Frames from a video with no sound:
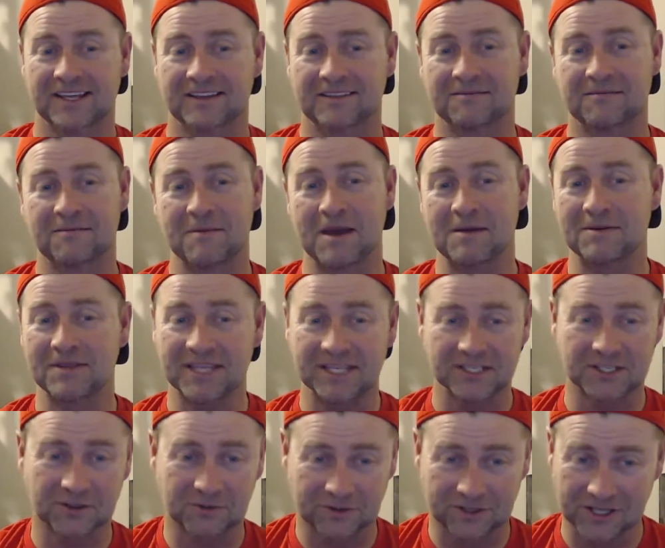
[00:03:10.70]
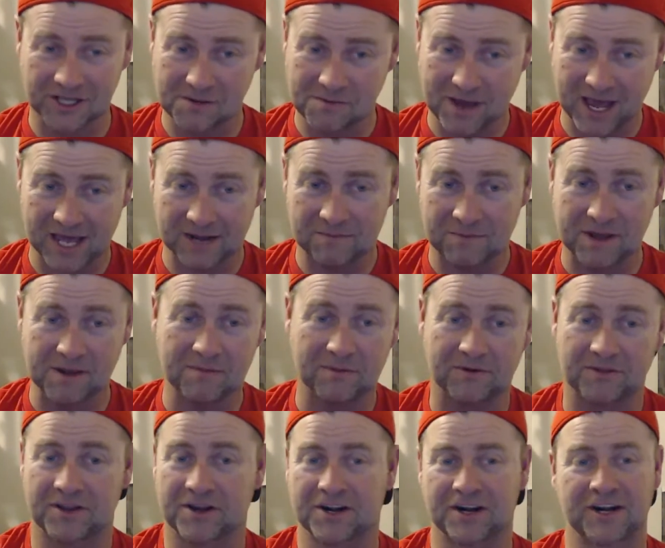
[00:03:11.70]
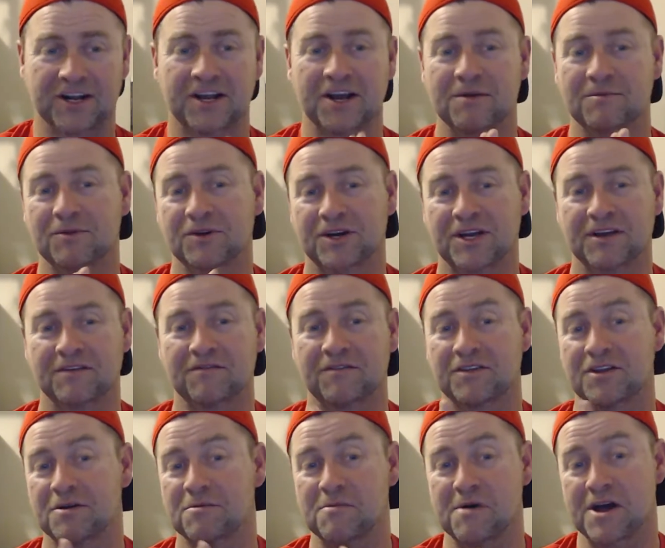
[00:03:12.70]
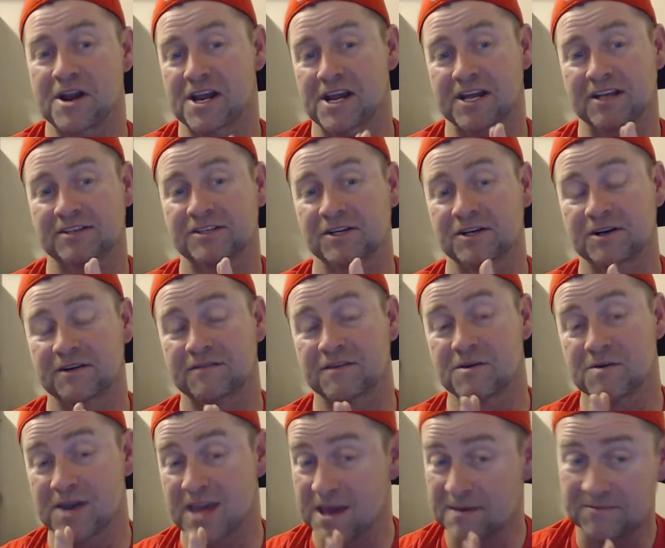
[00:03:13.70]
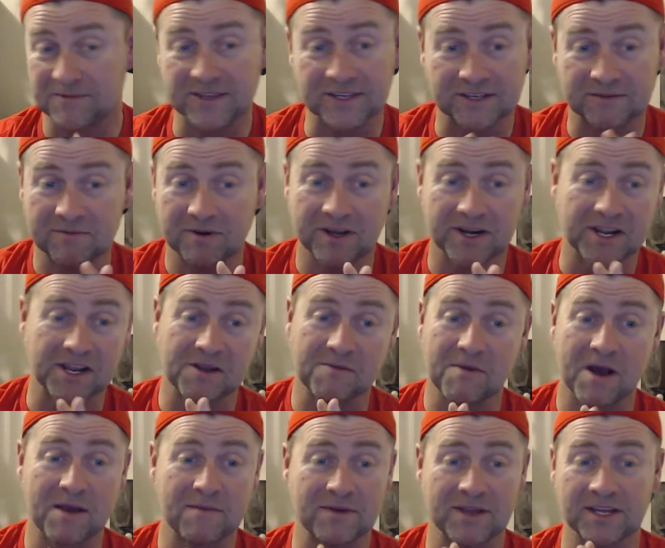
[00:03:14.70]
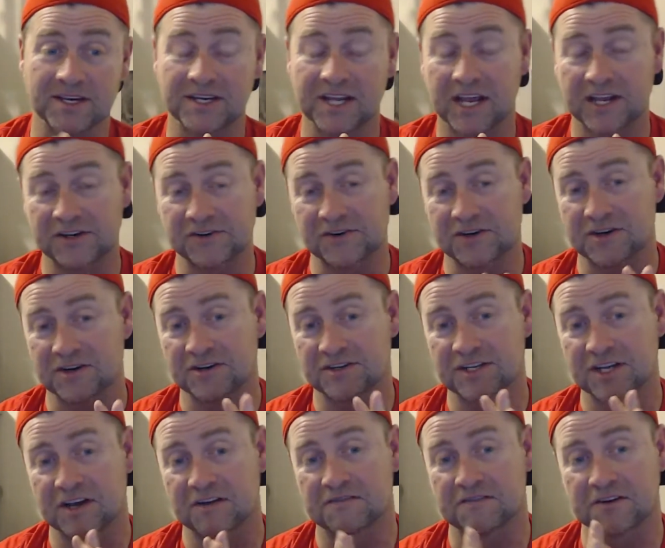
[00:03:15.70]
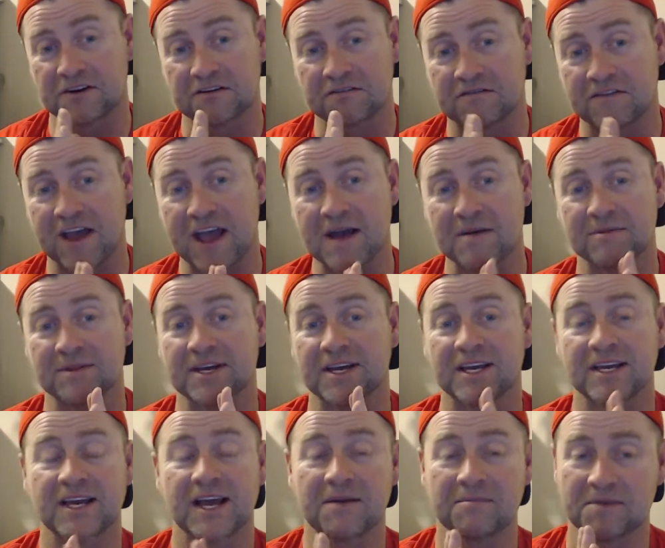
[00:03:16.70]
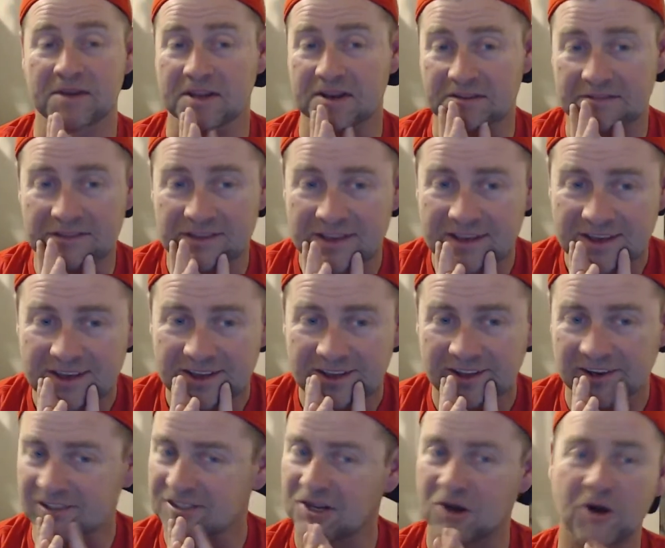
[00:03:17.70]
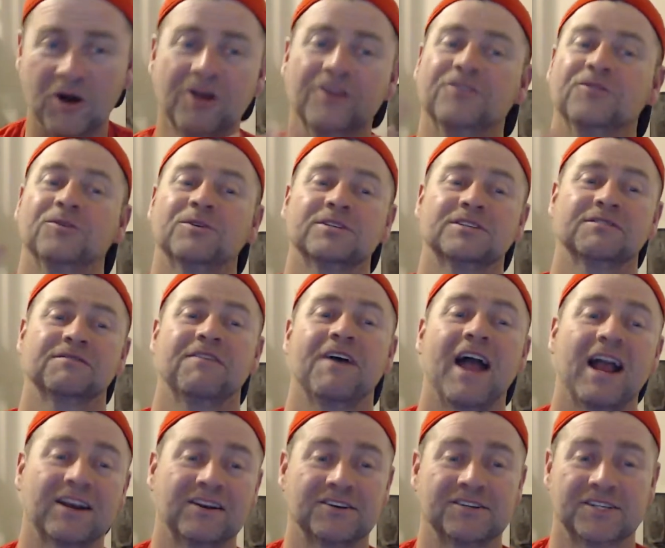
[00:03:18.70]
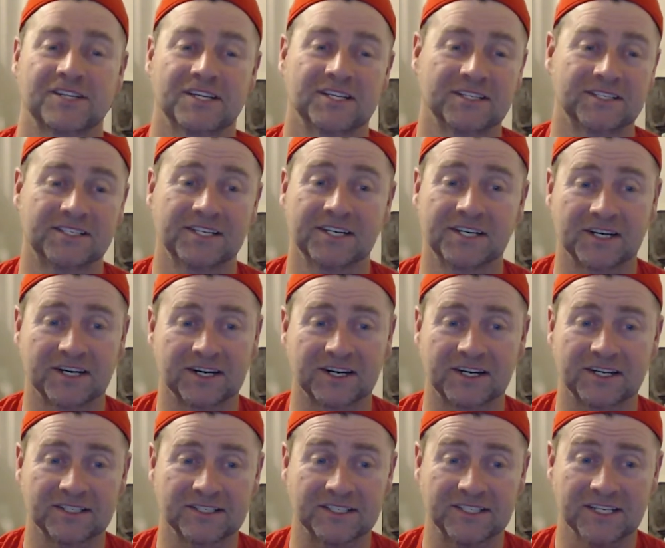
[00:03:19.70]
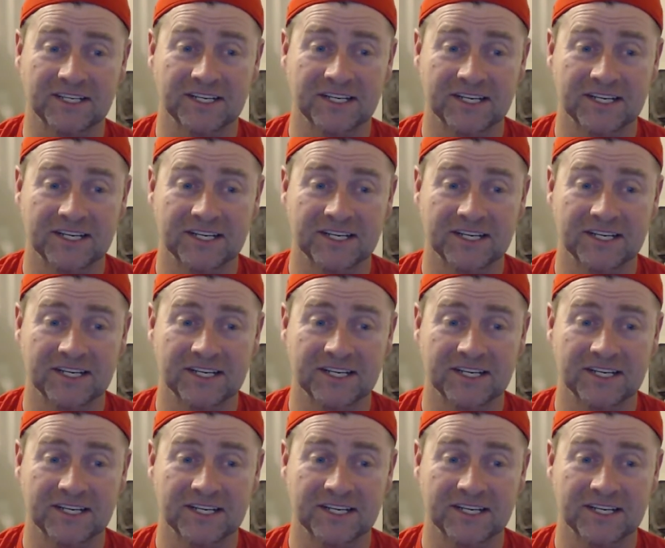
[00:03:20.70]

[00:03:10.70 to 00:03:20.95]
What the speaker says: maybe these are really bad people that are going to come looking for their money. So if you keep this money, you might be endangering yourself and your family. I mean, there's all sorts of factors to consider, because,